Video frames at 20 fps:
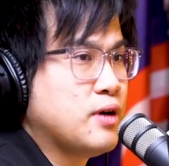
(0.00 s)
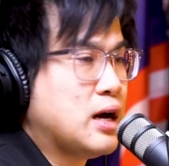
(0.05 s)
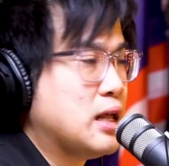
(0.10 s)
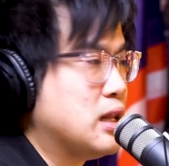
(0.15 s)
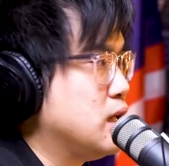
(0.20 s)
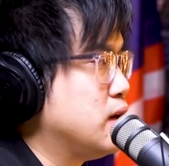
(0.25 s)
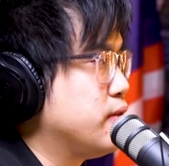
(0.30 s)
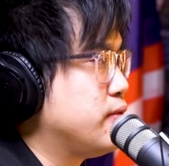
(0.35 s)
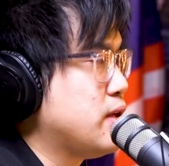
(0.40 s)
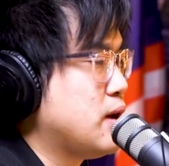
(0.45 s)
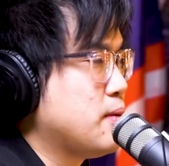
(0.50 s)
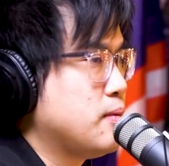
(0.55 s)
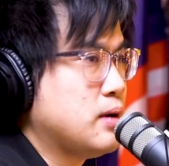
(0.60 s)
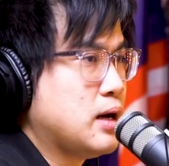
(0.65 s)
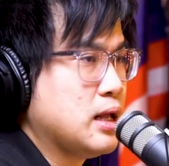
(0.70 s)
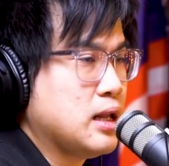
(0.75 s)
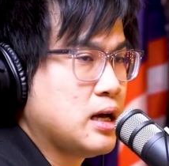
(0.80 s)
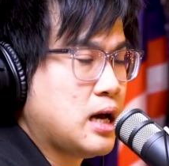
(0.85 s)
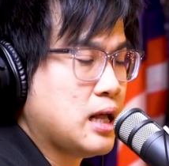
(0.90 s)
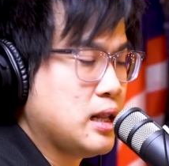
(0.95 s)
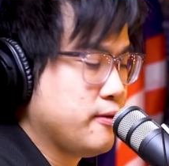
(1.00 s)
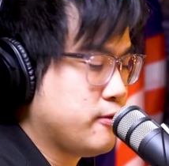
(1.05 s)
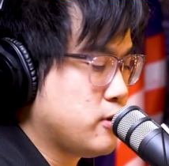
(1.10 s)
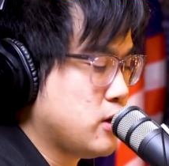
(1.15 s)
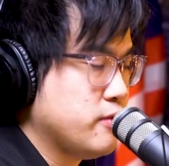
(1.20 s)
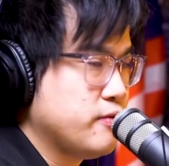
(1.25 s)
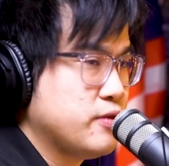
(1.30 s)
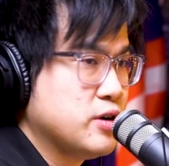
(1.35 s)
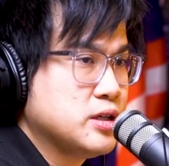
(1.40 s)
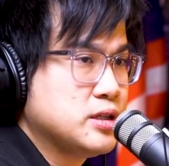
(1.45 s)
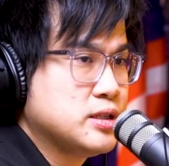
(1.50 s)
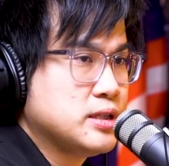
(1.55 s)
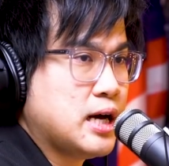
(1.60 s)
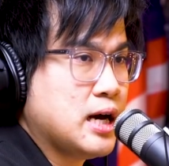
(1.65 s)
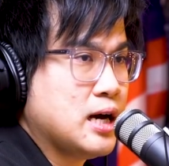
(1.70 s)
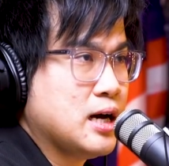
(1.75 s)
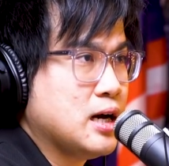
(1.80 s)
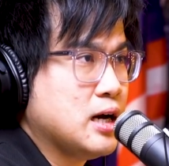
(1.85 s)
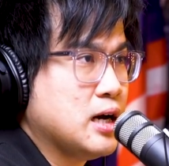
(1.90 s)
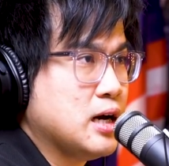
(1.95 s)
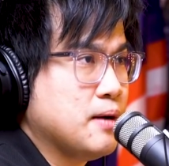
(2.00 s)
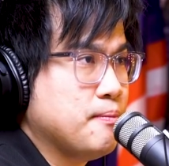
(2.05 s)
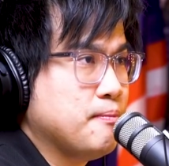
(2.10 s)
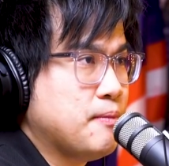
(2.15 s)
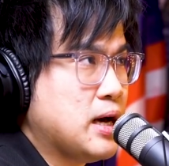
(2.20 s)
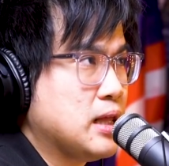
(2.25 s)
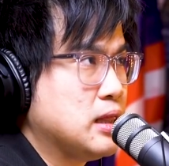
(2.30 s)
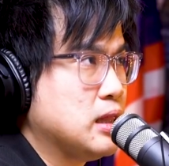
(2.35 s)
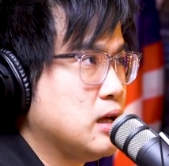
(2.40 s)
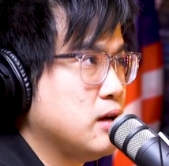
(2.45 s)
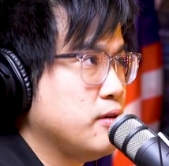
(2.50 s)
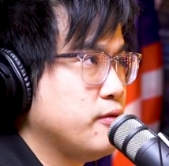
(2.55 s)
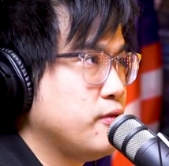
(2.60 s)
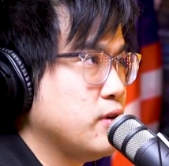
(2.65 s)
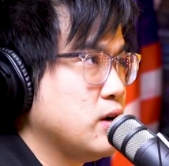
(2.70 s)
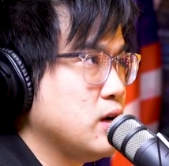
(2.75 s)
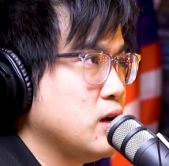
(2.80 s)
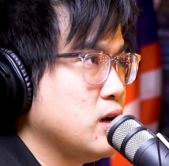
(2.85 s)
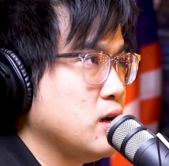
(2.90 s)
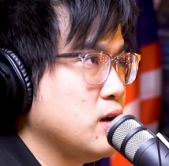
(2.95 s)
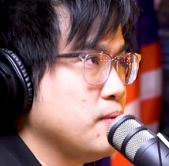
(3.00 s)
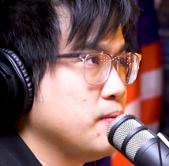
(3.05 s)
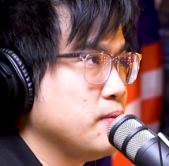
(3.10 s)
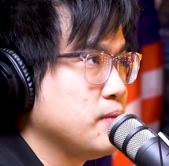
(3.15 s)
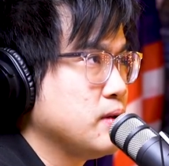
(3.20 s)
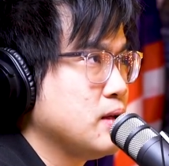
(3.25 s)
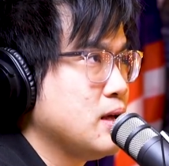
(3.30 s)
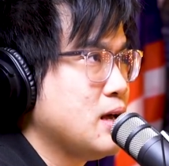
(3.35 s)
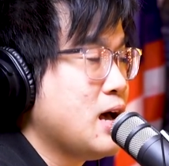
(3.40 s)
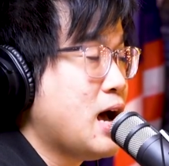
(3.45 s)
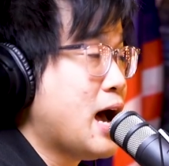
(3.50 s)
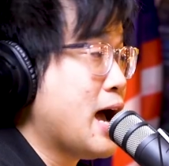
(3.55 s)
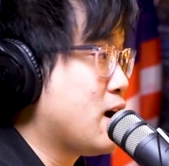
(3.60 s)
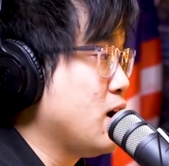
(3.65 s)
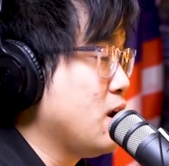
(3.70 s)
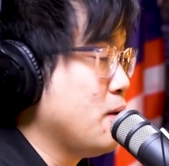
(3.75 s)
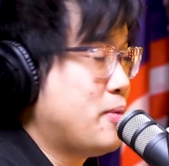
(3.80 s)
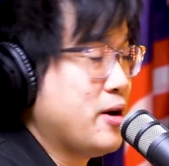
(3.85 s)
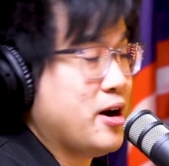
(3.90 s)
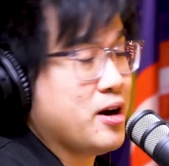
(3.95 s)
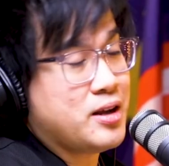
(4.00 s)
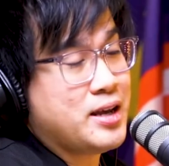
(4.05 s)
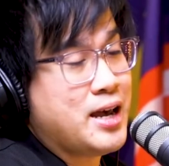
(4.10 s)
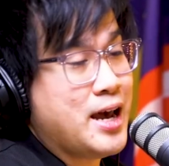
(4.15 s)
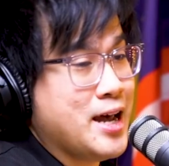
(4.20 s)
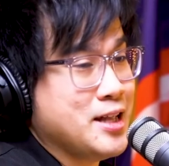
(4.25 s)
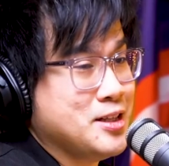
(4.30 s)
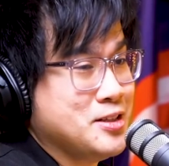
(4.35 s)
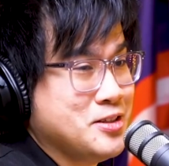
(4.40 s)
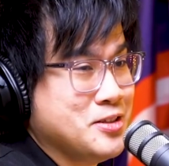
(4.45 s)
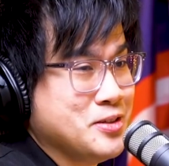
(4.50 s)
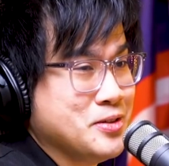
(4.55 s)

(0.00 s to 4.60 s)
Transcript: love them. I love Converse. I love. I got a pair of Keds